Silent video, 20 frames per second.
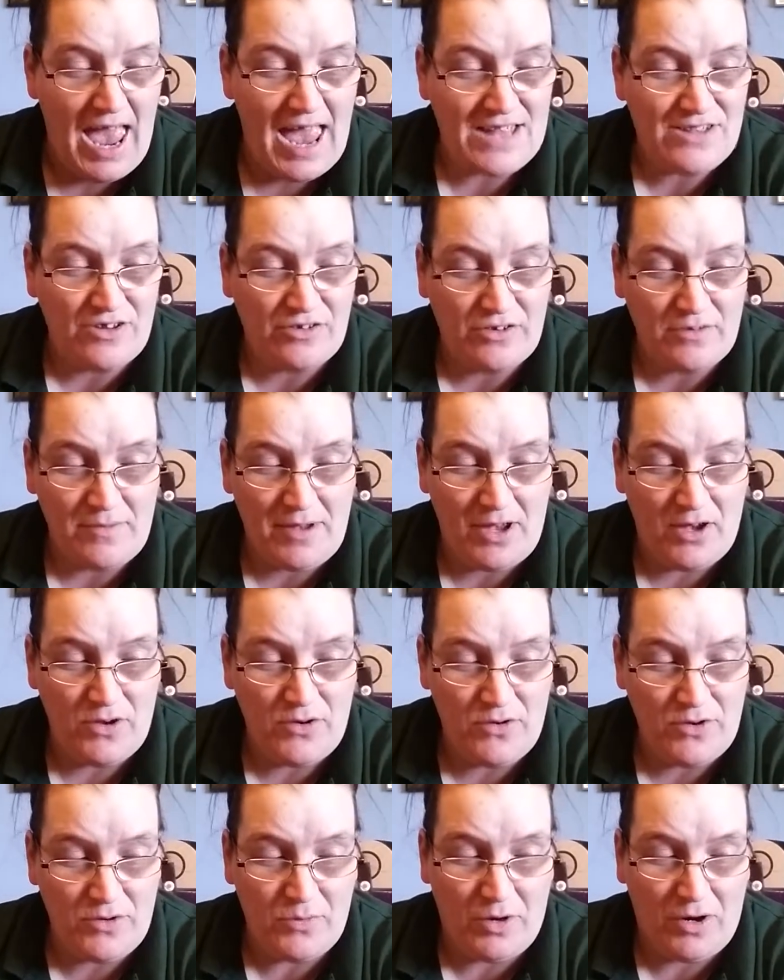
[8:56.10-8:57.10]
it doesn't matter
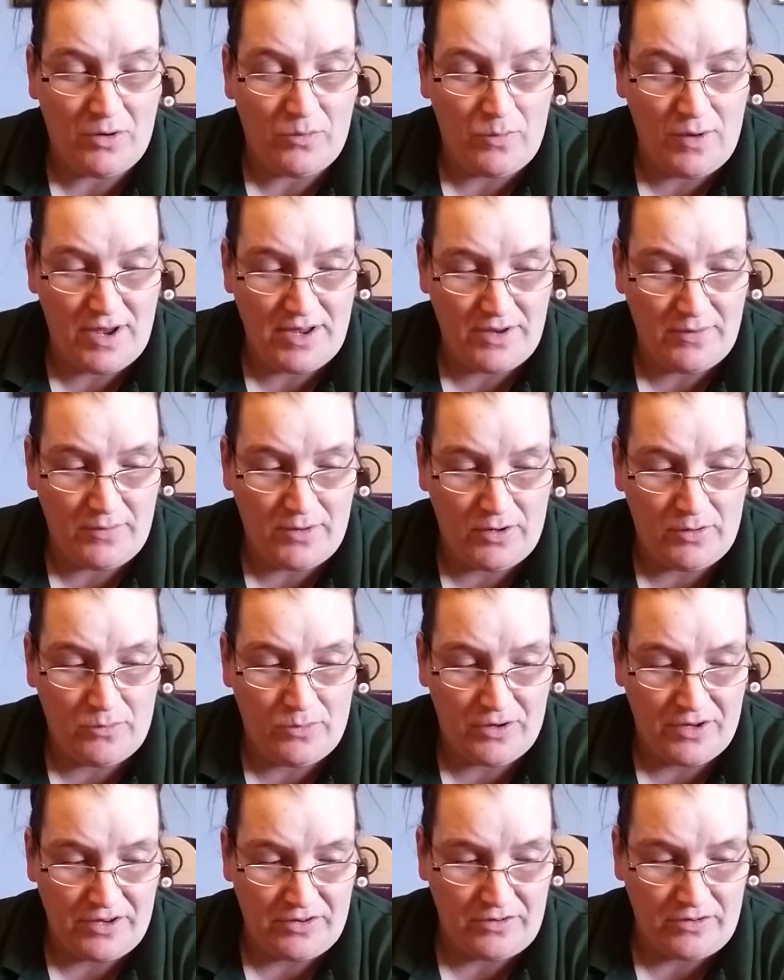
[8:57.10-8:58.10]
who you are, where you are,
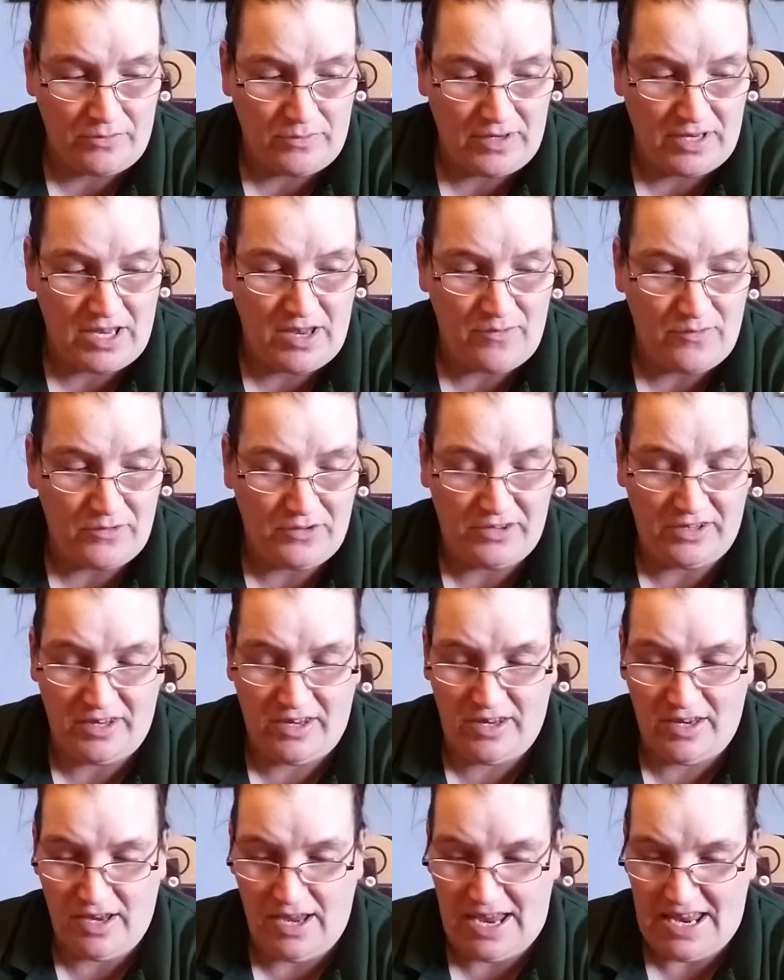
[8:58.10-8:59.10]
what you're doing. If you
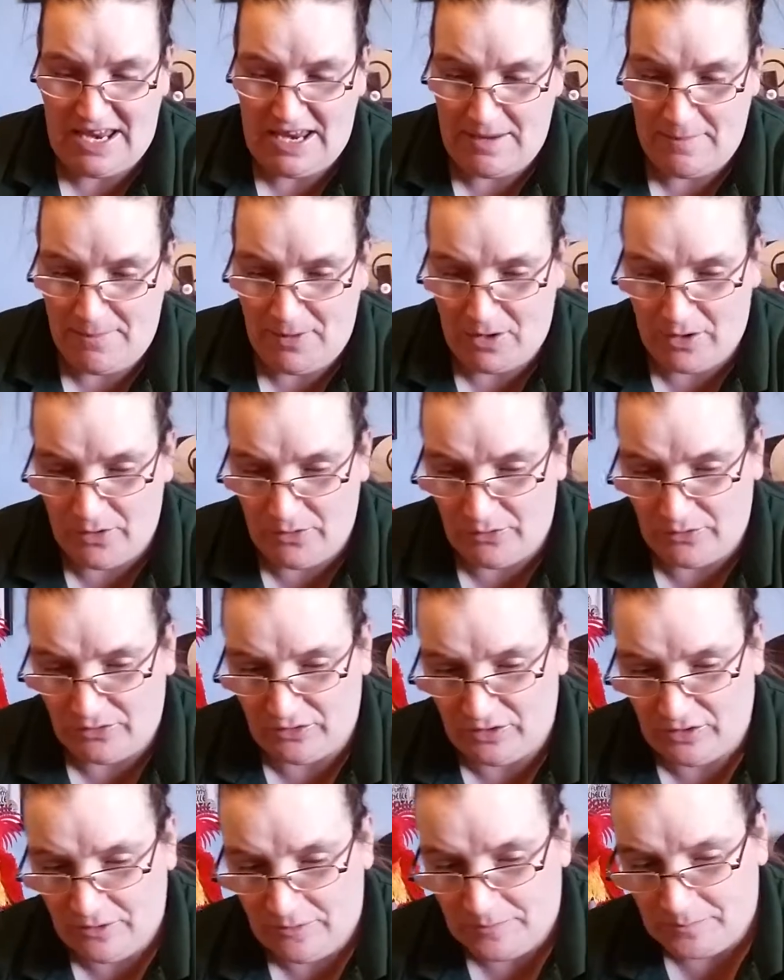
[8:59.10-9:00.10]
see a
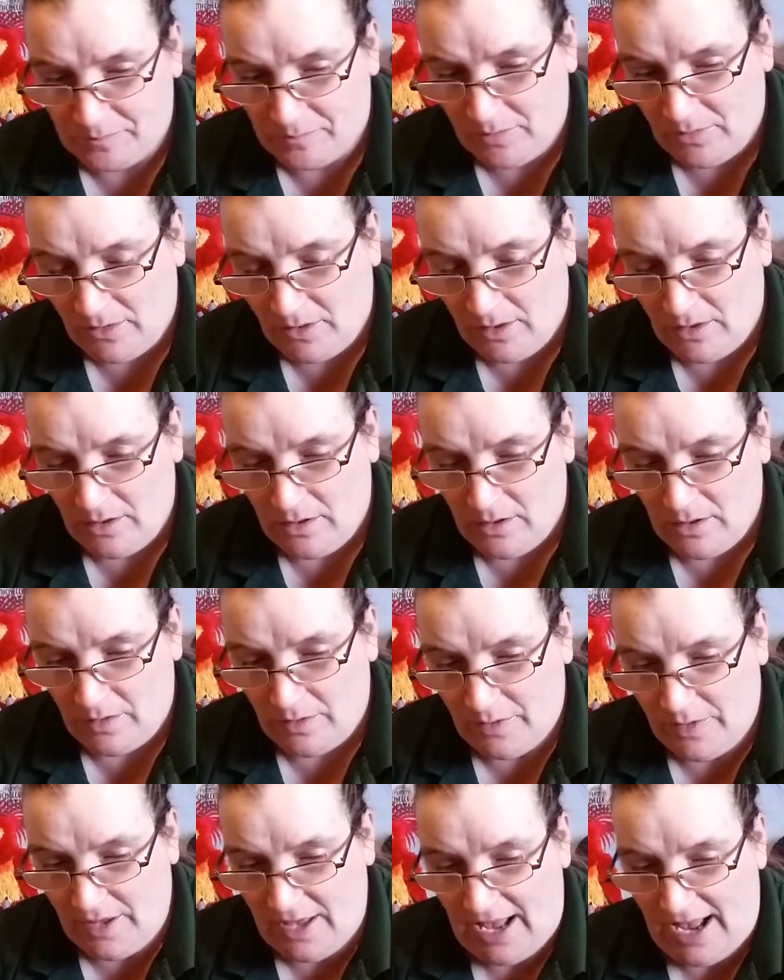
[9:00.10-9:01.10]
post
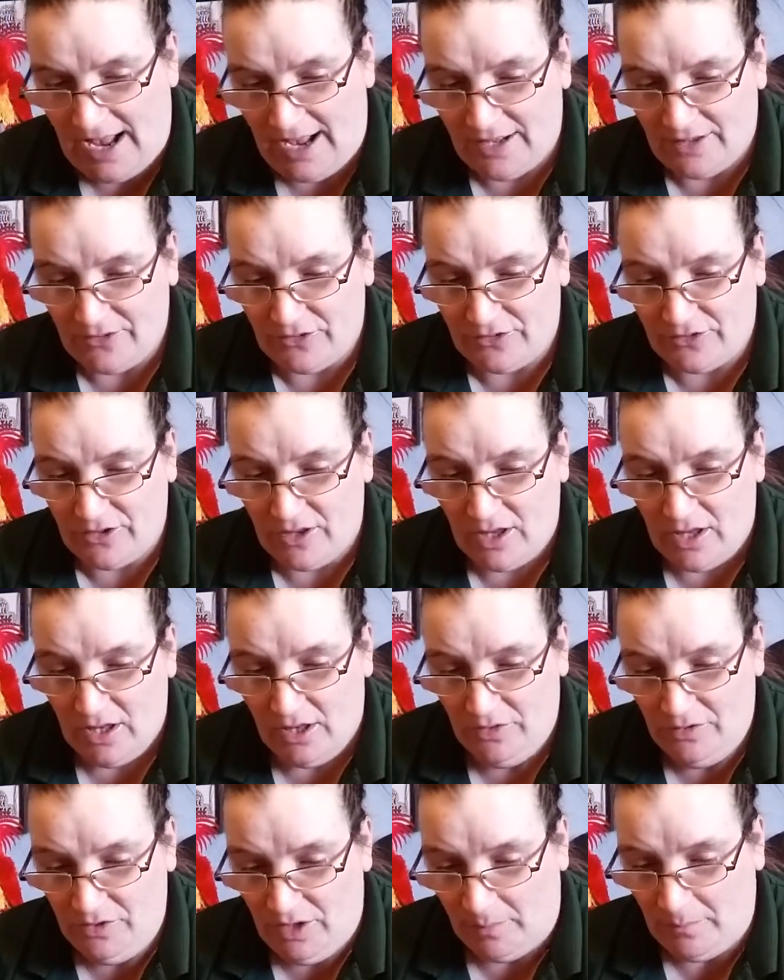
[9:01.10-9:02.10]
that has
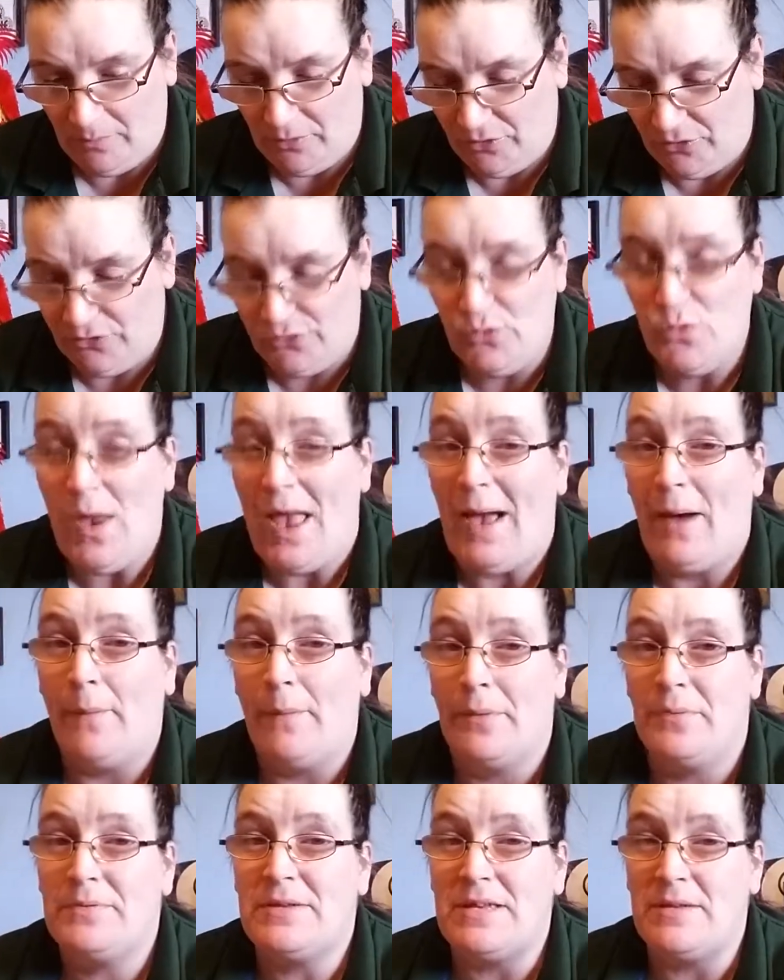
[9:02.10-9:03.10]
numbers to
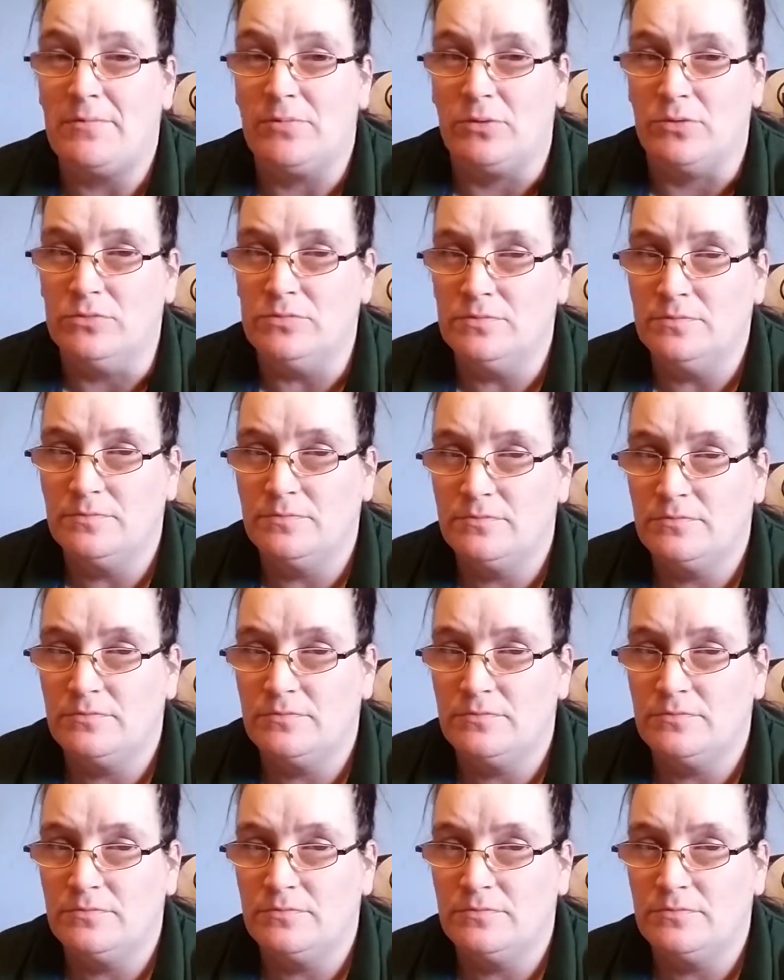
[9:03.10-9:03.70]
help people,